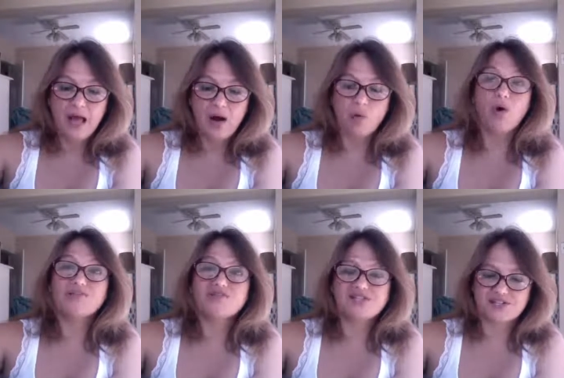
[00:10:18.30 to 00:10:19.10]

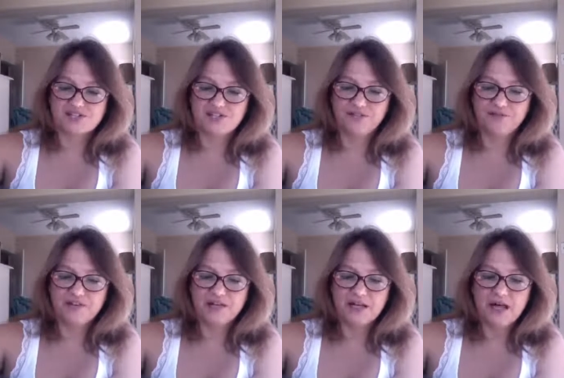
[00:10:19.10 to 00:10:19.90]
116
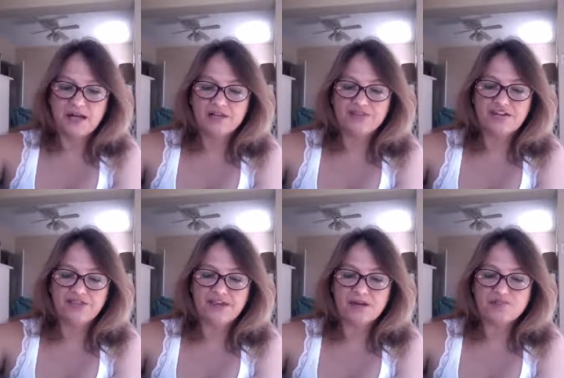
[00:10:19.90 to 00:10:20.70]
feet.
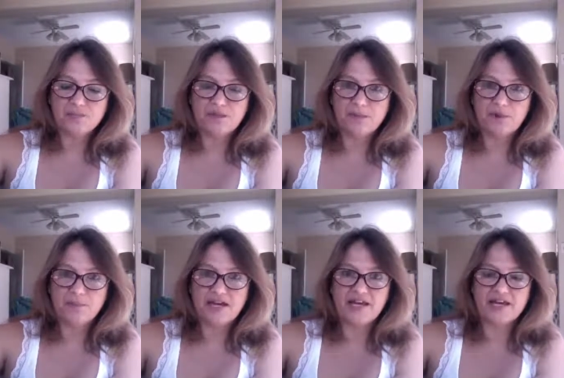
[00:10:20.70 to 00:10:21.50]
10,000 people
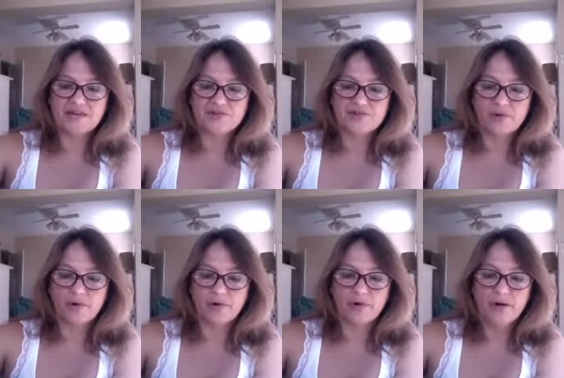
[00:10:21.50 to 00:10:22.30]
paying at the
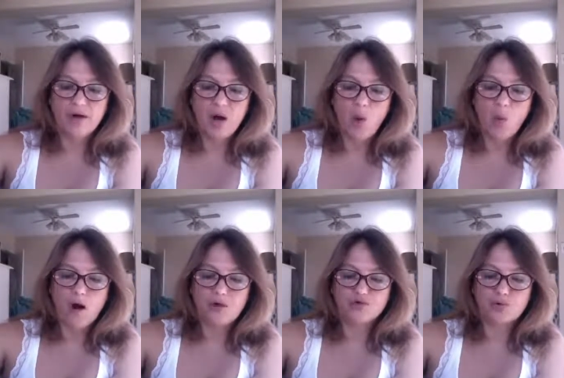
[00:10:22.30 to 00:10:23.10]
door,
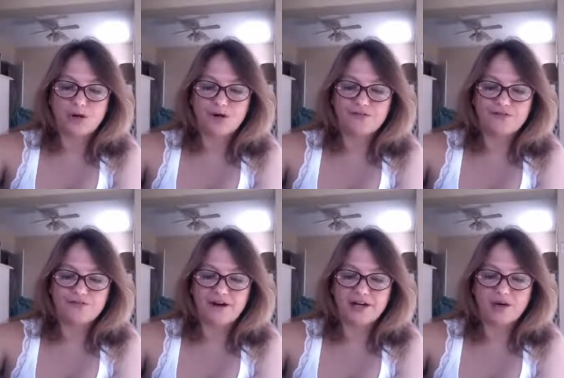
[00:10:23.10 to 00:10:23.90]
while 12
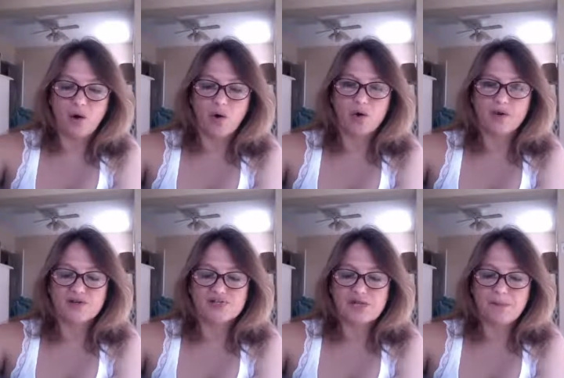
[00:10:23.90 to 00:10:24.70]
fine
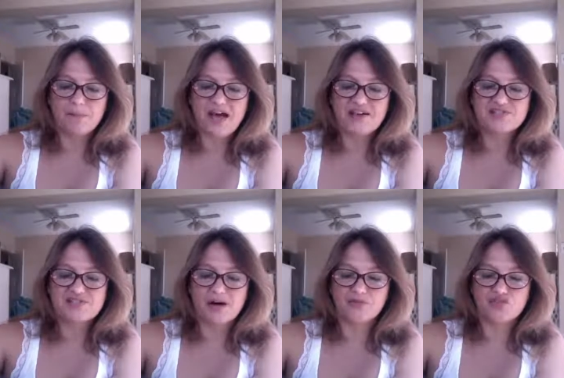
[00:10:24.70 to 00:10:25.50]
auras pass
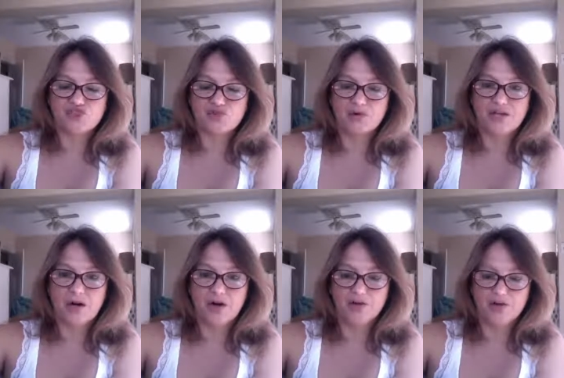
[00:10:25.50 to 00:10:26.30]
down the street
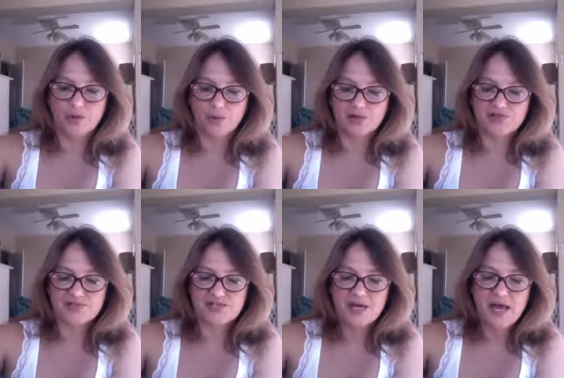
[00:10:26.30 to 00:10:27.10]

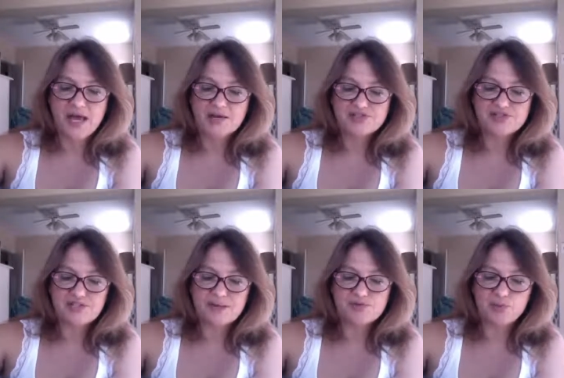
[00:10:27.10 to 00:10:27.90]
unnoticed.
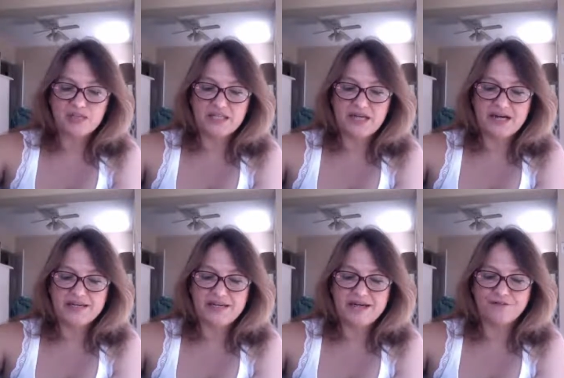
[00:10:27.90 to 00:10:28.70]
Seems we
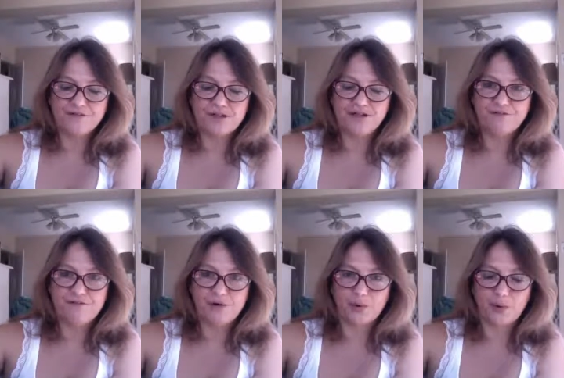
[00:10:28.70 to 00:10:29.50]
can't have any
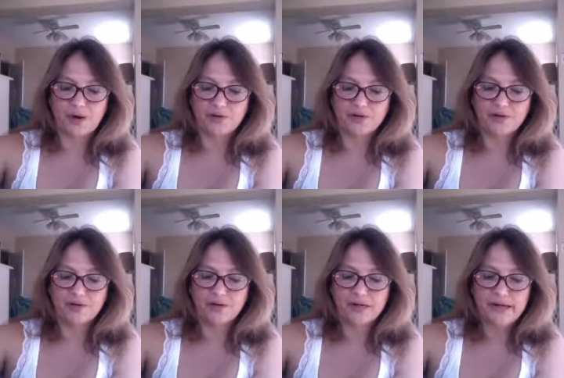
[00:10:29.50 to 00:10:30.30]
fun around
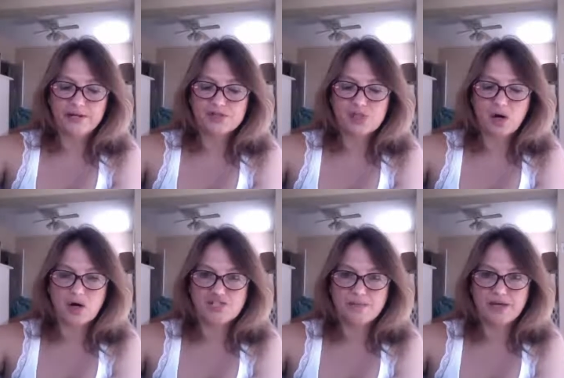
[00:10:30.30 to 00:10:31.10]
here. It's
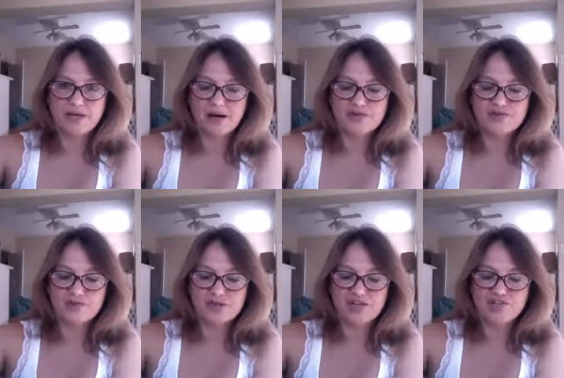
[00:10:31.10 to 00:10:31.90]
causing me
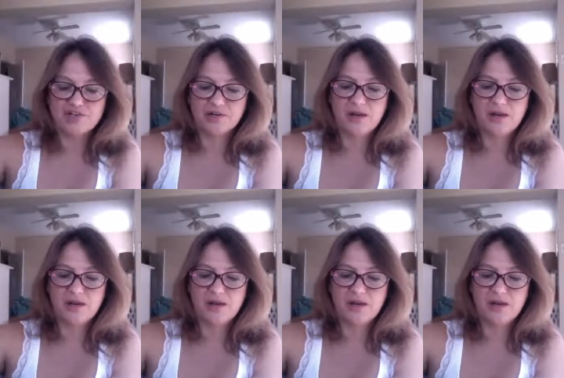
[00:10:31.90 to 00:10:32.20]
consternation.